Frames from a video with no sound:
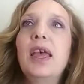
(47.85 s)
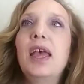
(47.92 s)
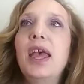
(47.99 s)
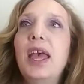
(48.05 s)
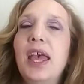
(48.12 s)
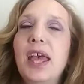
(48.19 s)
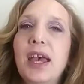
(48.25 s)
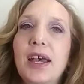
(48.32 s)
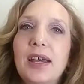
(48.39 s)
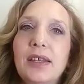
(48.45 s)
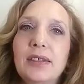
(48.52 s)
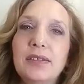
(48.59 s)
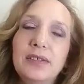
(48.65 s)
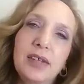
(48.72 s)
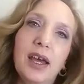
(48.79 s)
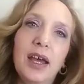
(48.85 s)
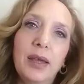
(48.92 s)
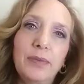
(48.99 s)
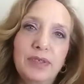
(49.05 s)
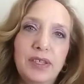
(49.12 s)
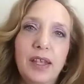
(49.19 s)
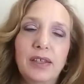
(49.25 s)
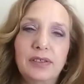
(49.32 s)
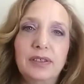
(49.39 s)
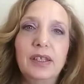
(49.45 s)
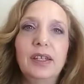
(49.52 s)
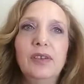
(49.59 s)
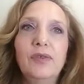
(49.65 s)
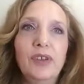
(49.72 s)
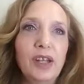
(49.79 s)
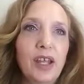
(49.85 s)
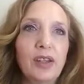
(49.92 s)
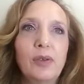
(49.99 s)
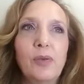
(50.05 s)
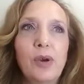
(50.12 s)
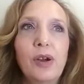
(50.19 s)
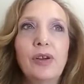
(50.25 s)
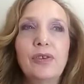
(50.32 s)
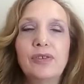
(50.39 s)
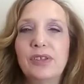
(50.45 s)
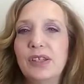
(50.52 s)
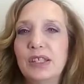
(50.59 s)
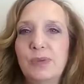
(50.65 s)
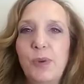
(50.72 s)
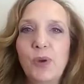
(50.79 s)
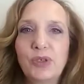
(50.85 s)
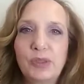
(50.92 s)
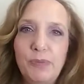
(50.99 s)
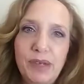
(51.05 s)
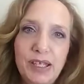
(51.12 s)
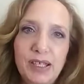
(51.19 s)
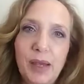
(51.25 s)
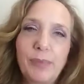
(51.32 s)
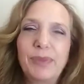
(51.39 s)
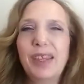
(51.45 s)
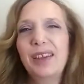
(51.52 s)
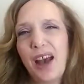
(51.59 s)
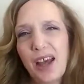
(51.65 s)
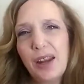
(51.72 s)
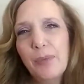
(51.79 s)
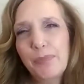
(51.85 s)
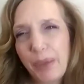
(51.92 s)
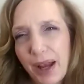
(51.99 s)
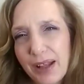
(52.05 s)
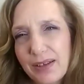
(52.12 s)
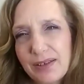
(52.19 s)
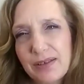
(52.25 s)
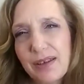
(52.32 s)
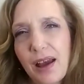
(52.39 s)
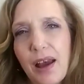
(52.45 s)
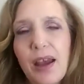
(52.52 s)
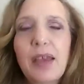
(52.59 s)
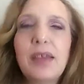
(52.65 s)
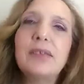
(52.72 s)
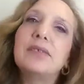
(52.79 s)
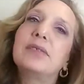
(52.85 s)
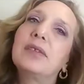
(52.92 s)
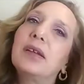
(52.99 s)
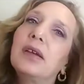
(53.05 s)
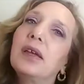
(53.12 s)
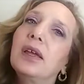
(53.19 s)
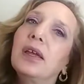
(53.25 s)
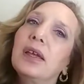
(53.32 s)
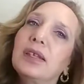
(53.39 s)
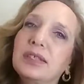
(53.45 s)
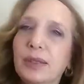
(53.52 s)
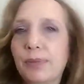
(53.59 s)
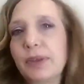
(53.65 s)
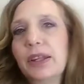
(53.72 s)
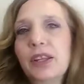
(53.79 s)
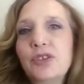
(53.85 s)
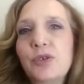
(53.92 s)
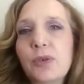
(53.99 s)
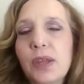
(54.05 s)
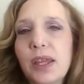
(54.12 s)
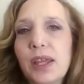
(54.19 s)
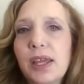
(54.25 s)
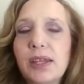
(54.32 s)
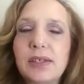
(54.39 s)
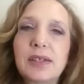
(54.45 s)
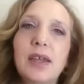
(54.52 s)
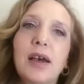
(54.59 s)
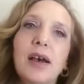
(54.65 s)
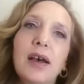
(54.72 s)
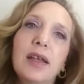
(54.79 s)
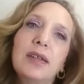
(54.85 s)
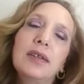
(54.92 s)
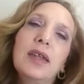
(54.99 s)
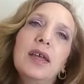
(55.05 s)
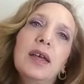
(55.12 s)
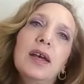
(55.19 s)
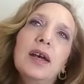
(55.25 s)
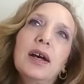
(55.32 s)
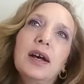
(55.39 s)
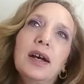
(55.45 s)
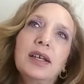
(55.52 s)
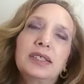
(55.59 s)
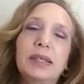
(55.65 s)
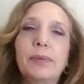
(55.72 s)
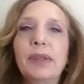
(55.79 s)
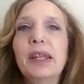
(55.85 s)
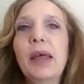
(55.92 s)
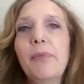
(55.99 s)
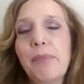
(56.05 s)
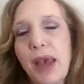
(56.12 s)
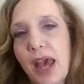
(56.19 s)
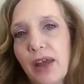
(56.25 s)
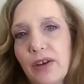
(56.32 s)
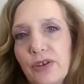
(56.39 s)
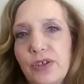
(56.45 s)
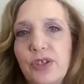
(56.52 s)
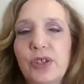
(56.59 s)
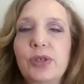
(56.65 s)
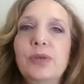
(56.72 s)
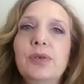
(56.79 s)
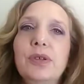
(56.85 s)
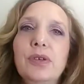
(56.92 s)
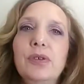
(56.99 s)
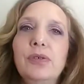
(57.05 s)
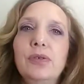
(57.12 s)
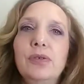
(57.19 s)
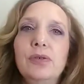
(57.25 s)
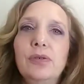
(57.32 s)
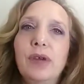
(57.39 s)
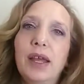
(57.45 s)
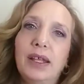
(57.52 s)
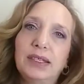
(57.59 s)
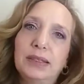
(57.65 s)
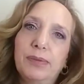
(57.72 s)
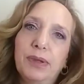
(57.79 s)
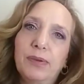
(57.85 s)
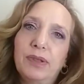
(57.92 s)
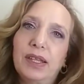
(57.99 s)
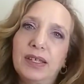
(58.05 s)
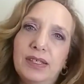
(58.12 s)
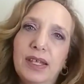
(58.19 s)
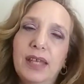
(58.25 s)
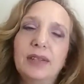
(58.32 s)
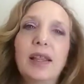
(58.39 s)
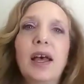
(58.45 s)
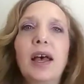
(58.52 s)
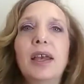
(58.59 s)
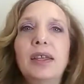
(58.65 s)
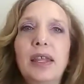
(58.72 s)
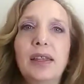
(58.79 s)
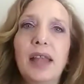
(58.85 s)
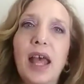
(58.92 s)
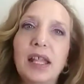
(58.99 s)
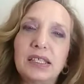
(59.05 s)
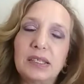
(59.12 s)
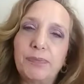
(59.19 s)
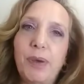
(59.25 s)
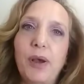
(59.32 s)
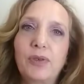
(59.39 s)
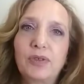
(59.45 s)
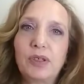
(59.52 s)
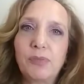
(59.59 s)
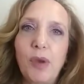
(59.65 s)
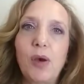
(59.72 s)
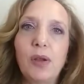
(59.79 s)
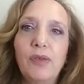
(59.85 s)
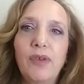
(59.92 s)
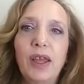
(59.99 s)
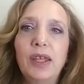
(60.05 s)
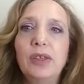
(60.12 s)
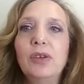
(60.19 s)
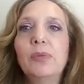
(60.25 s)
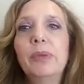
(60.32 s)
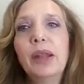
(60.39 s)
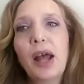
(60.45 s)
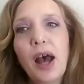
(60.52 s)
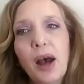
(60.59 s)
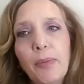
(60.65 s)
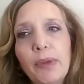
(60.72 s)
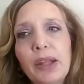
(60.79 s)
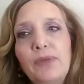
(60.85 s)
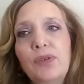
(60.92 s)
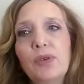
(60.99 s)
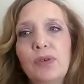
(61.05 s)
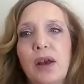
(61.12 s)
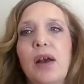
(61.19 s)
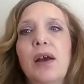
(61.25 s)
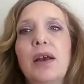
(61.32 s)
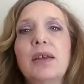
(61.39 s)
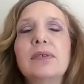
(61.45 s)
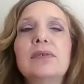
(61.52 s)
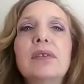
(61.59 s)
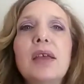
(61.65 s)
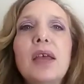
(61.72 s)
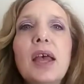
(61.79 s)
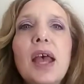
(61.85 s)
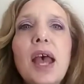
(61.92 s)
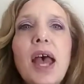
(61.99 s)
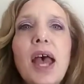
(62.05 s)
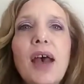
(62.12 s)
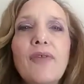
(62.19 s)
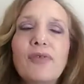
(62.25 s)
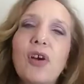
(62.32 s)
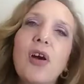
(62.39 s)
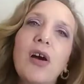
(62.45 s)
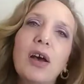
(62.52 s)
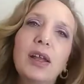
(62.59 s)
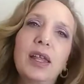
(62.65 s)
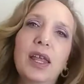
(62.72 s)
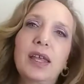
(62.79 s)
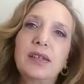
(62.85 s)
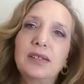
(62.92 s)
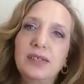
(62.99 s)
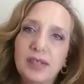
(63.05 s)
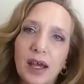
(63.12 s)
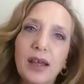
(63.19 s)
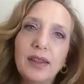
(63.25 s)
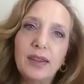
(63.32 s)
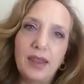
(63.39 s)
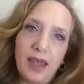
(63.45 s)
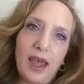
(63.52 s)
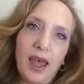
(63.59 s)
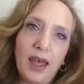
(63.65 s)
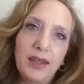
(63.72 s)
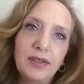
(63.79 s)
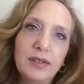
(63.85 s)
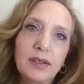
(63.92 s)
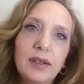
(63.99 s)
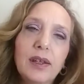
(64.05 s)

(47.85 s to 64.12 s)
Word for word: and time sensitive. In other words, it's supposed to be something kind of bite-sized, something that you can get done, Uh, something that matters to you, and something with a deadline, and that's supposed to motivate you. But how many of you guys have gone and done that,